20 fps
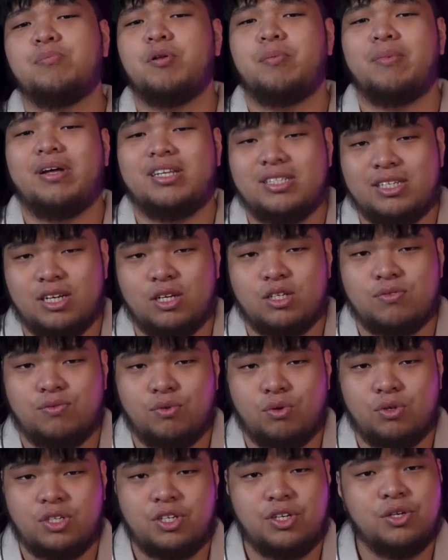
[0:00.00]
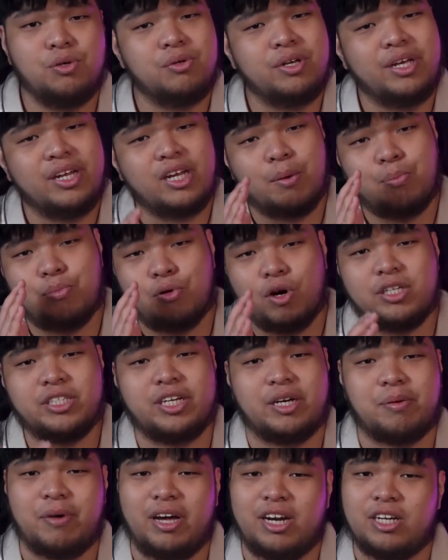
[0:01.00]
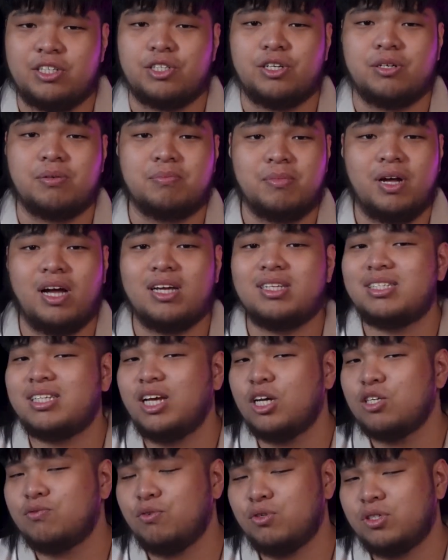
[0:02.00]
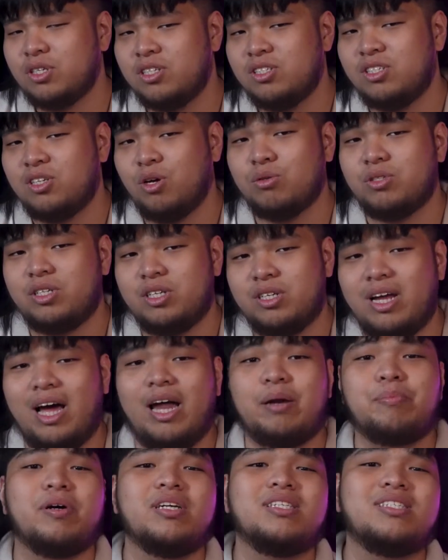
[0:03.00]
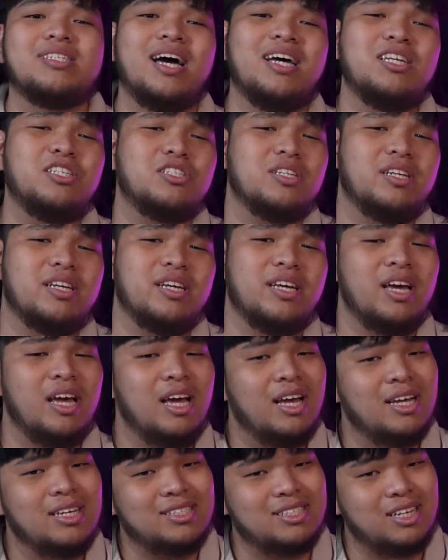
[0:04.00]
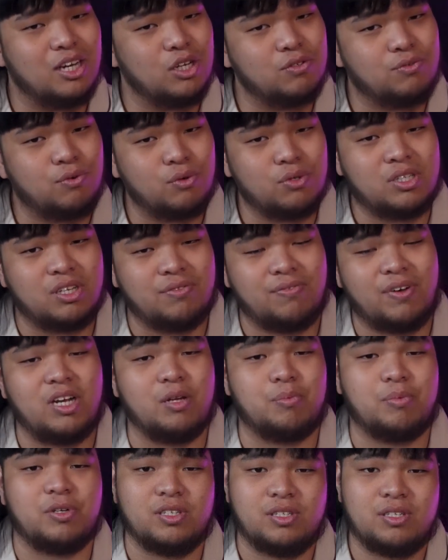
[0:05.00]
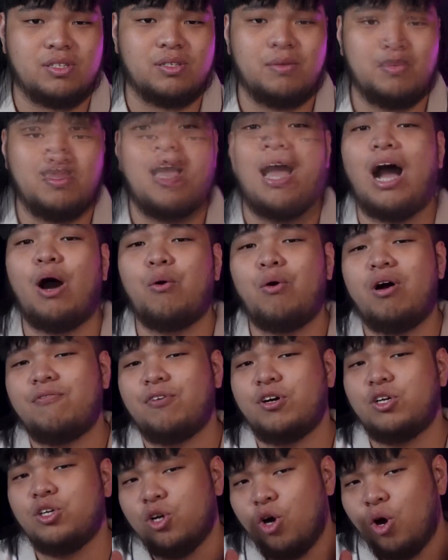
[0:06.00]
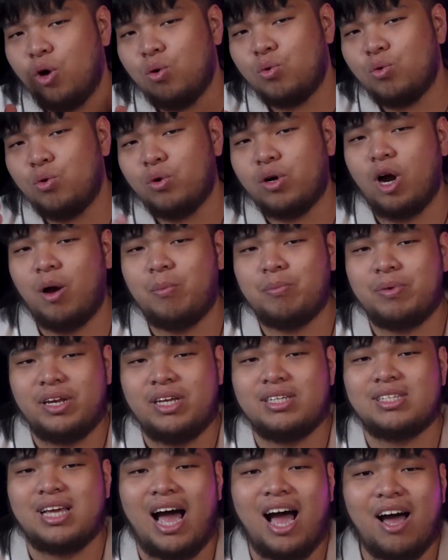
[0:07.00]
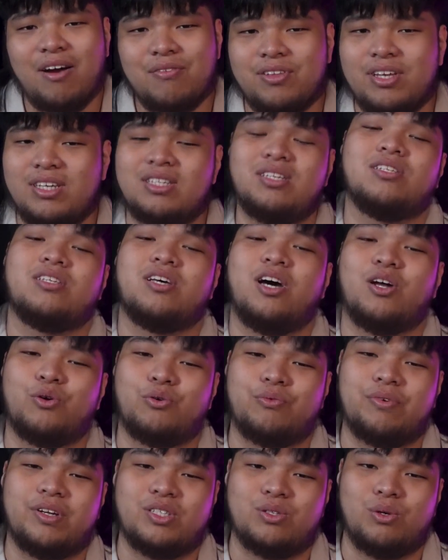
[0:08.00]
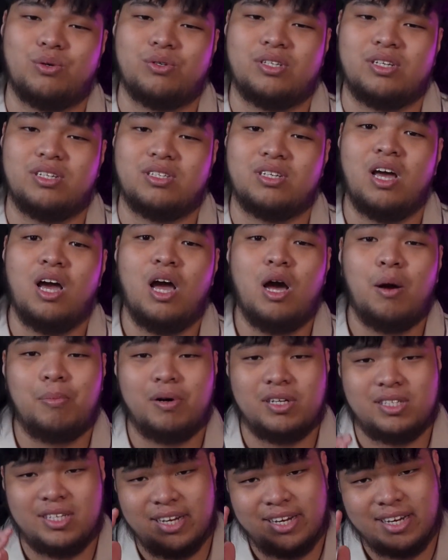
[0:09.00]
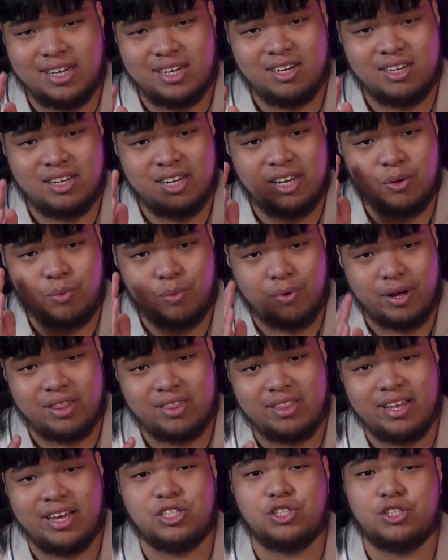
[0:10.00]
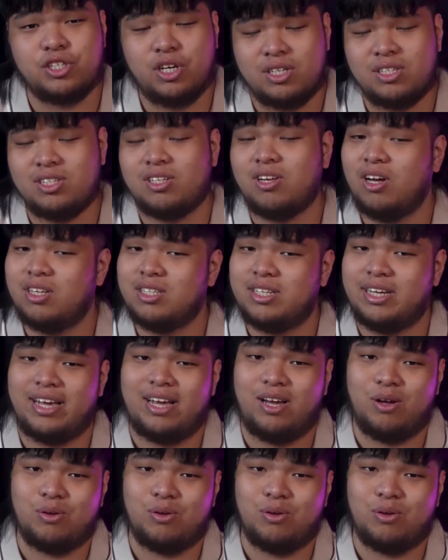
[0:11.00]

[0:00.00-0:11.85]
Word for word: implement Salesforce, you'll need a project manager, a Salesforce consultant, and potentially Salesforce developers. However, not all companies have these internal resources, particularly when they're just starting